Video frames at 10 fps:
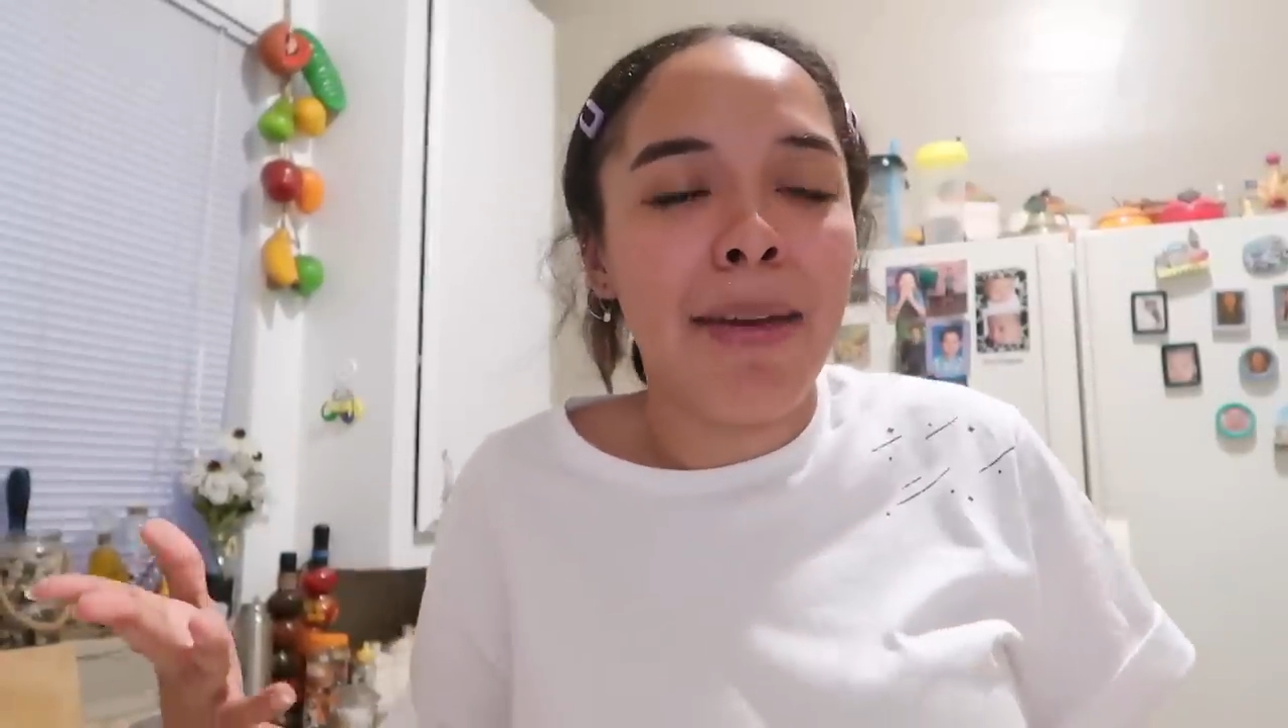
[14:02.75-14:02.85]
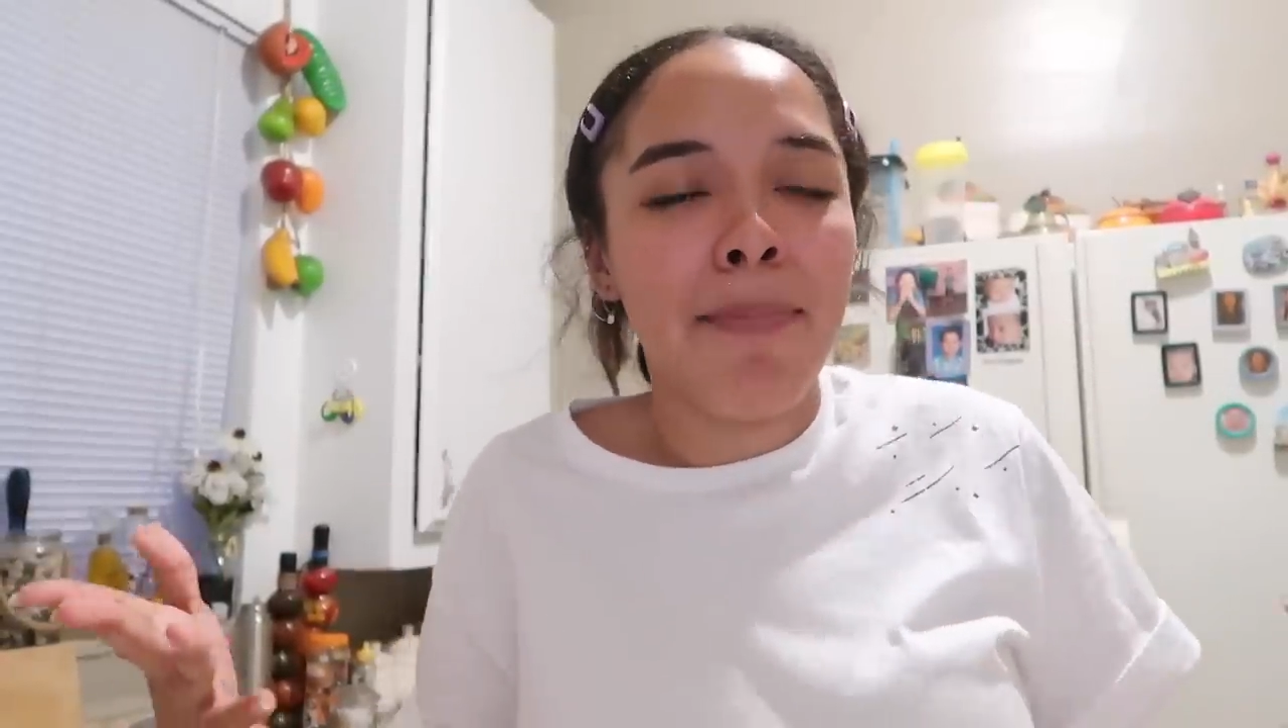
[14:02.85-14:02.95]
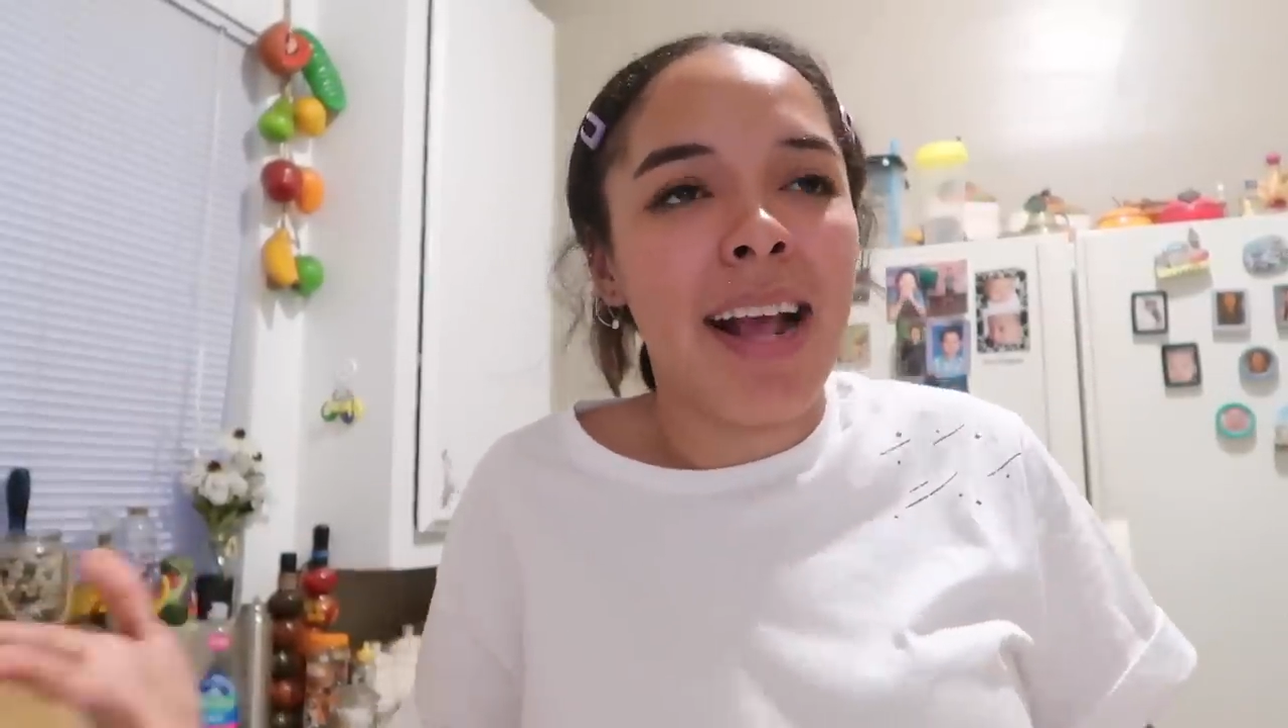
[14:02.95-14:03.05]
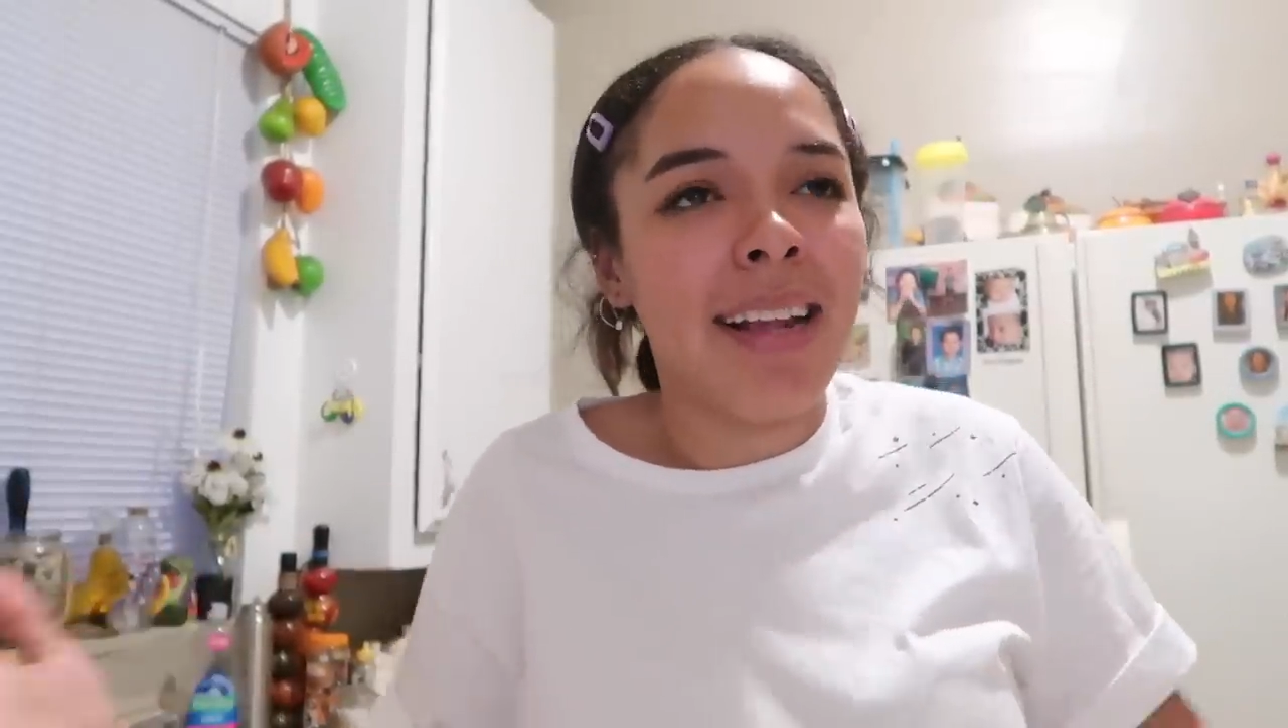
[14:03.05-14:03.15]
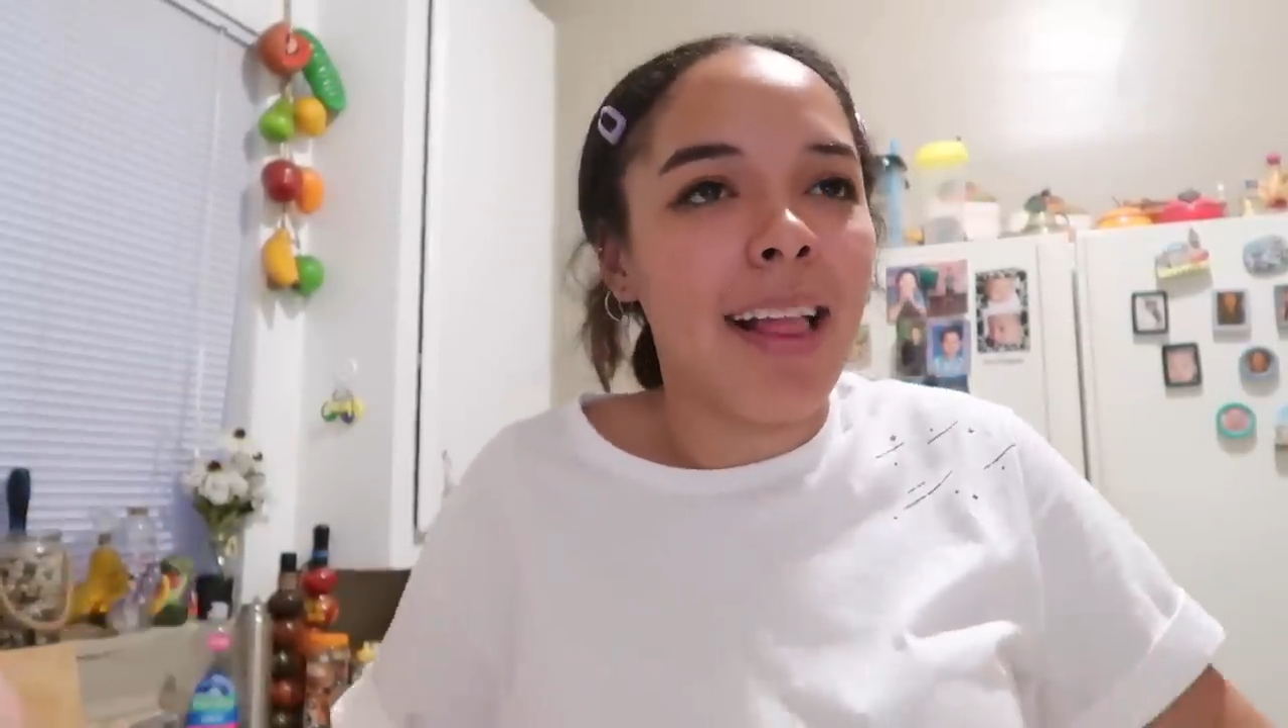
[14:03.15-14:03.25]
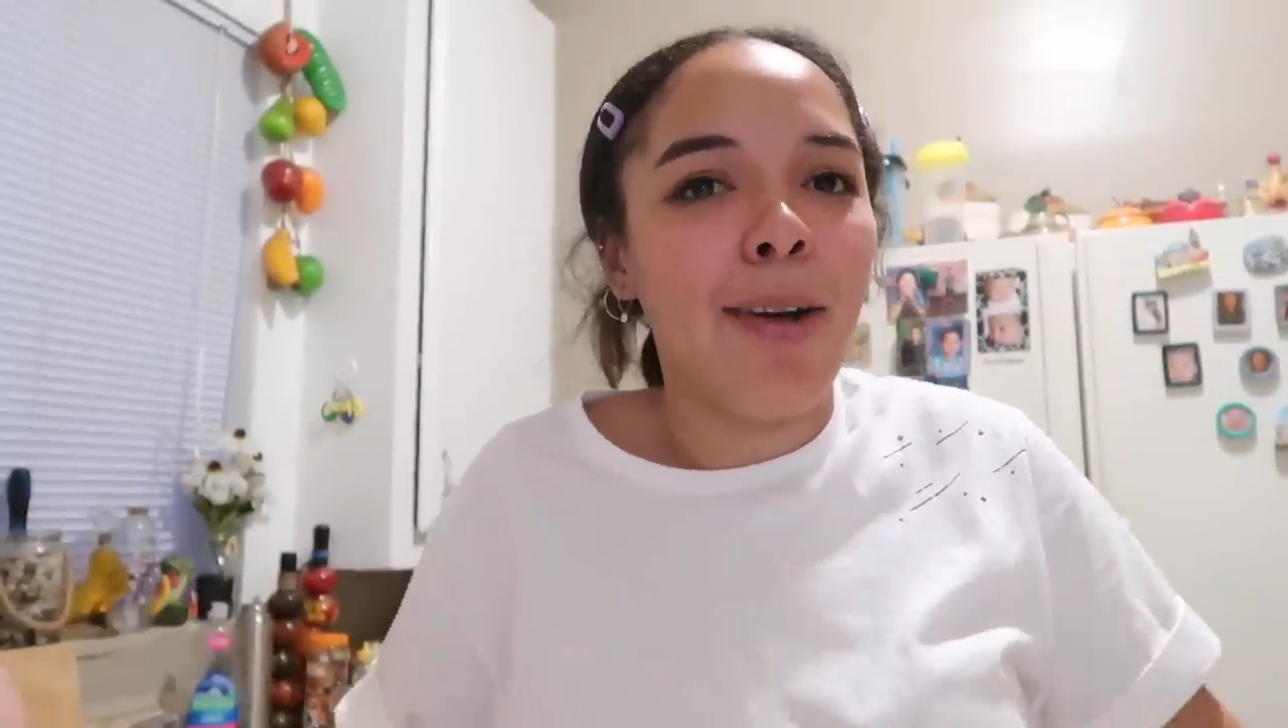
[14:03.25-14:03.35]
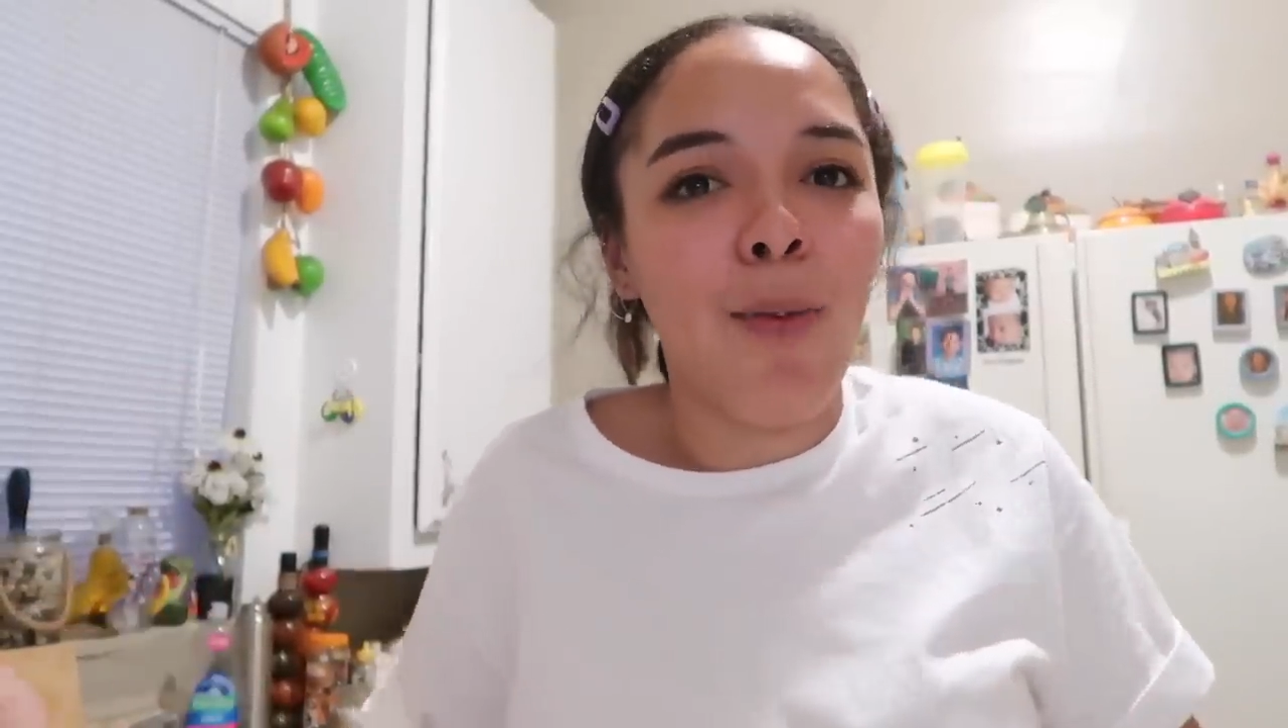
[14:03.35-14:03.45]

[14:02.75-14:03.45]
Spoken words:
get past like